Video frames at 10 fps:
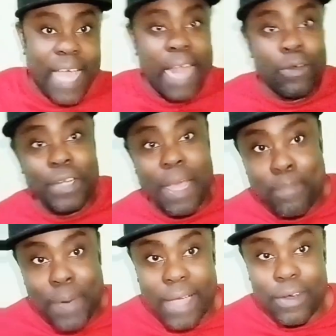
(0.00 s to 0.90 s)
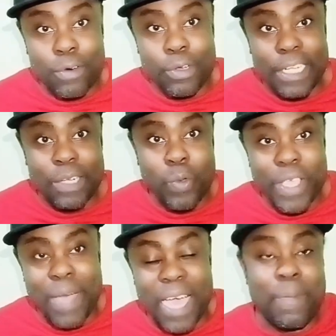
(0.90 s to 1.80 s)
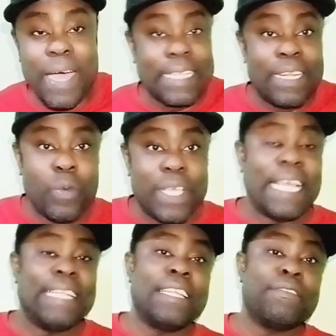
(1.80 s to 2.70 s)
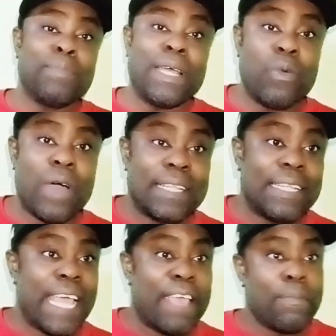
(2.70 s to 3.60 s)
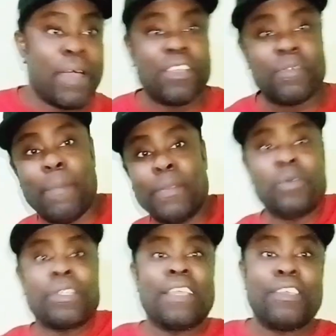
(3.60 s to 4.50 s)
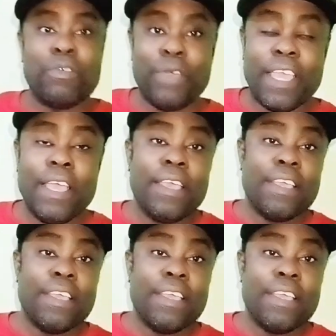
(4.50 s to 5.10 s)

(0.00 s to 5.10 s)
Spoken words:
I'll run a back, run a way back part of the waist. And then if somebody want the knife, you just pop it out and do it, right?